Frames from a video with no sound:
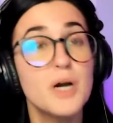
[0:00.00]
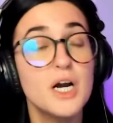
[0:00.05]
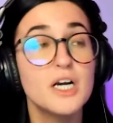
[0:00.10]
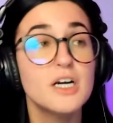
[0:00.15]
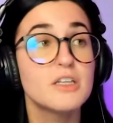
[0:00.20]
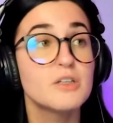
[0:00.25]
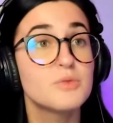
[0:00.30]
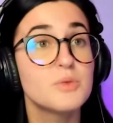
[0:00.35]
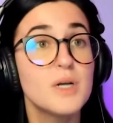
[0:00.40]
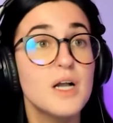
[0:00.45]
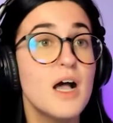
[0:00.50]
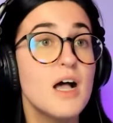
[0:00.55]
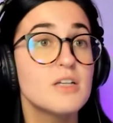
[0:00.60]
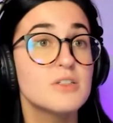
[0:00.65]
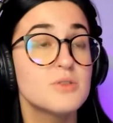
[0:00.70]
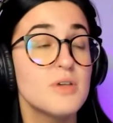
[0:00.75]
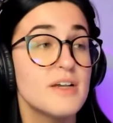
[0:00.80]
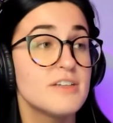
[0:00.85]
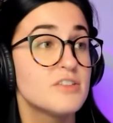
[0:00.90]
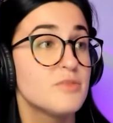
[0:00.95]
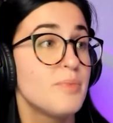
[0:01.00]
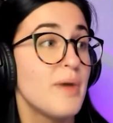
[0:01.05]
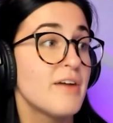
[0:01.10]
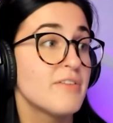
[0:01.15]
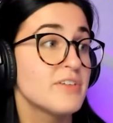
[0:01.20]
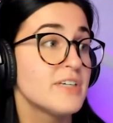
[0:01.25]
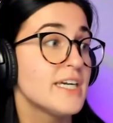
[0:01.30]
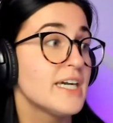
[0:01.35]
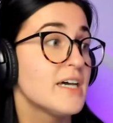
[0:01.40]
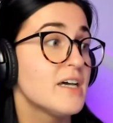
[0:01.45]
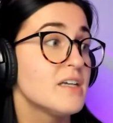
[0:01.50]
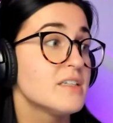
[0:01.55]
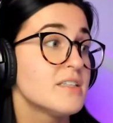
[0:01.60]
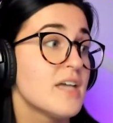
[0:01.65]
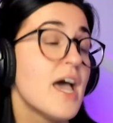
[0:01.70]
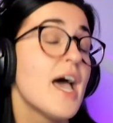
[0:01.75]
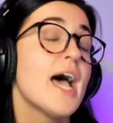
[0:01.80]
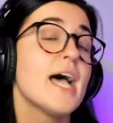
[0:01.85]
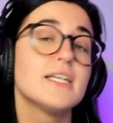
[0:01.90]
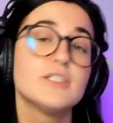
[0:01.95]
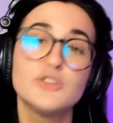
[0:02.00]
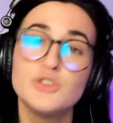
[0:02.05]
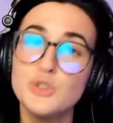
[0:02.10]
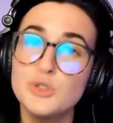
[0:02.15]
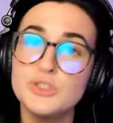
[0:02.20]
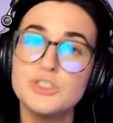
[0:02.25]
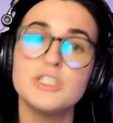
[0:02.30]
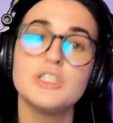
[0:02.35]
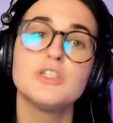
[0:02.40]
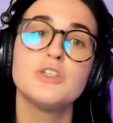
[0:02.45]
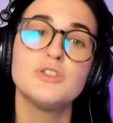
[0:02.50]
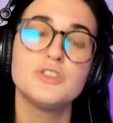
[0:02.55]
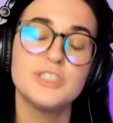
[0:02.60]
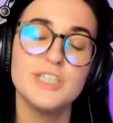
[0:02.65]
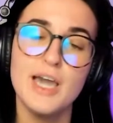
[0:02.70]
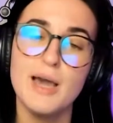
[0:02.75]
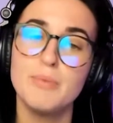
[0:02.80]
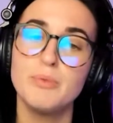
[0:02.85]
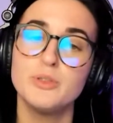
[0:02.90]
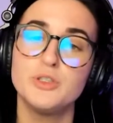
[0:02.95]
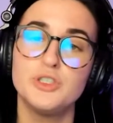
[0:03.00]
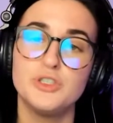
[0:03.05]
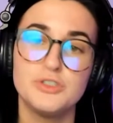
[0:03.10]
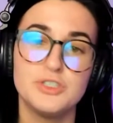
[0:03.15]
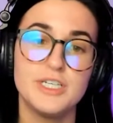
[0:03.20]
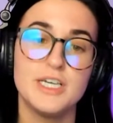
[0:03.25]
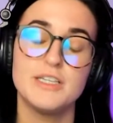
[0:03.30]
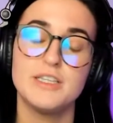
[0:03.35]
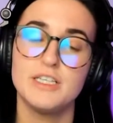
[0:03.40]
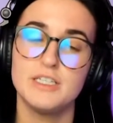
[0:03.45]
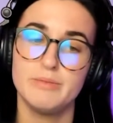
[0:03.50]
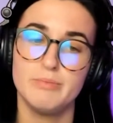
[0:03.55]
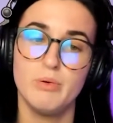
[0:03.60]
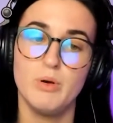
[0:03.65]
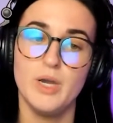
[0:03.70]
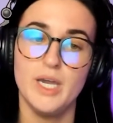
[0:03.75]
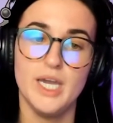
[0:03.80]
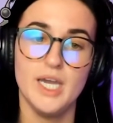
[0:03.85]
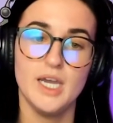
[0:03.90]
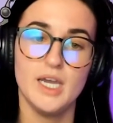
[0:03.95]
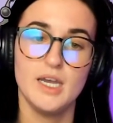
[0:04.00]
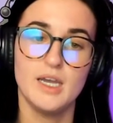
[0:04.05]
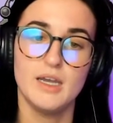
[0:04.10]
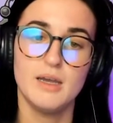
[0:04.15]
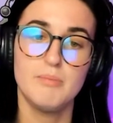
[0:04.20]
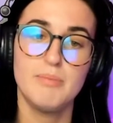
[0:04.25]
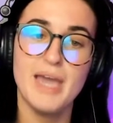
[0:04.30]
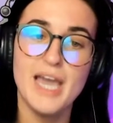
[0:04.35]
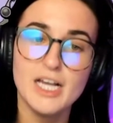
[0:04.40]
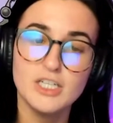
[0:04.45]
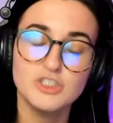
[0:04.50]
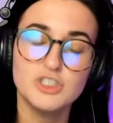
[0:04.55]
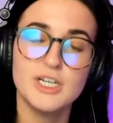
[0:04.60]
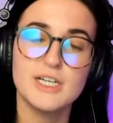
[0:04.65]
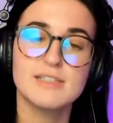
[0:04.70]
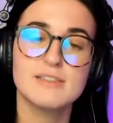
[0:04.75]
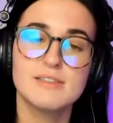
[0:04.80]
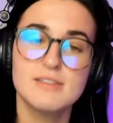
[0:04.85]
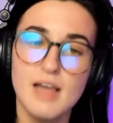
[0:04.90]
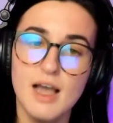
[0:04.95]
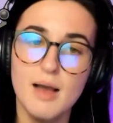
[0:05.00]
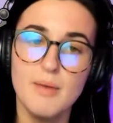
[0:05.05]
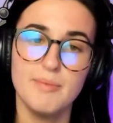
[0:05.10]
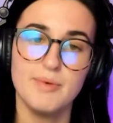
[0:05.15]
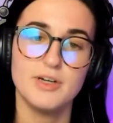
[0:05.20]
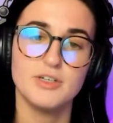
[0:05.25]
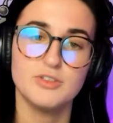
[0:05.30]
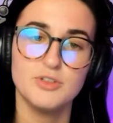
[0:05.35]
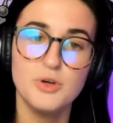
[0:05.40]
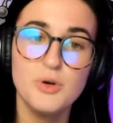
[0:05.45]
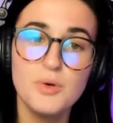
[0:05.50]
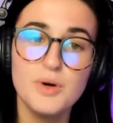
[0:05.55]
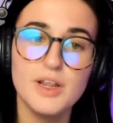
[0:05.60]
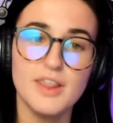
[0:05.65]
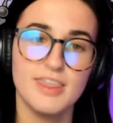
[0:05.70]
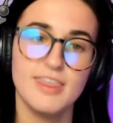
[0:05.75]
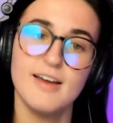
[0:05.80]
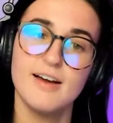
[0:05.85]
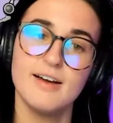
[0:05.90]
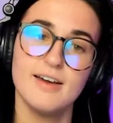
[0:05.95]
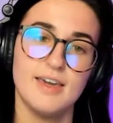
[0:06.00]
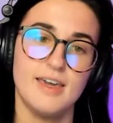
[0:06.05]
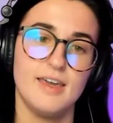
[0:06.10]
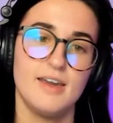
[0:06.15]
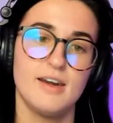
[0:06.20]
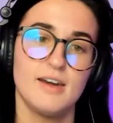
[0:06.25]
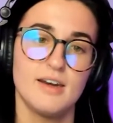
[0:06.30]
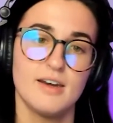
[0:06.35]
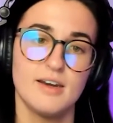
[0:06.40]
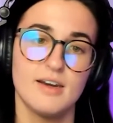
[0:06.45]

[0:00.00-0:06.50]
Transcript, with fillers: a part of the Real Housewives of Beverly Hills as Lucy Lucy Apple Juicy at this point. Patrick Sommers, who would have thunk it?